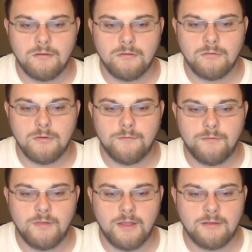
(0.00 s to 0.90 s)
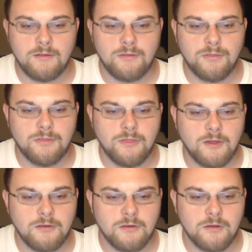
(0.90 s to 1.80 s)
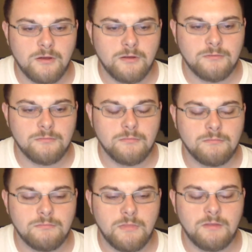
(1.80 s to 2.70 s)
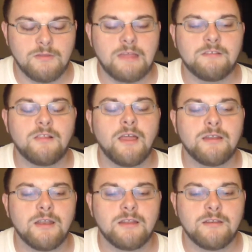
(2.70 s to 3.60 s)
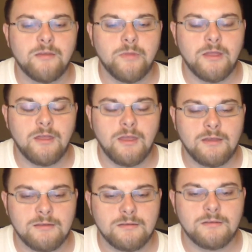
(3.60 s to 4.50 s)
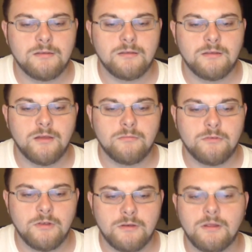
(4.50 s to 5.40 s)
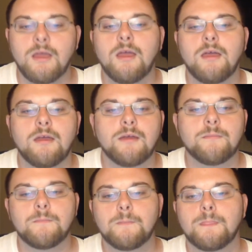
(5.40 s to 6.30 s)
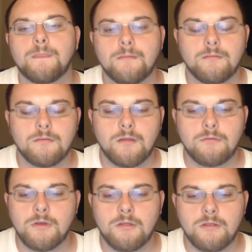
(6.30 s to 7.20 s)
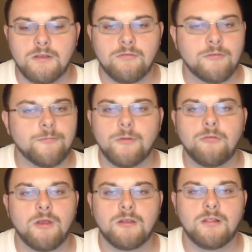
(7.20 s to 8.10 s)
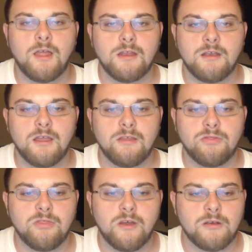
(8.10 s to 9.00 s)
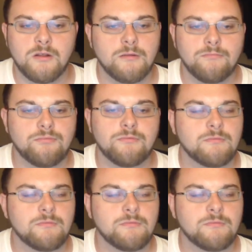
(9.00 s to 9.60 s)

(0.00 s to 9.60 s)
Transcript: Reflected thunder? That's lightning, Demon King. Dumb shit. Don't know the difference between lightning and thunder. Pfft.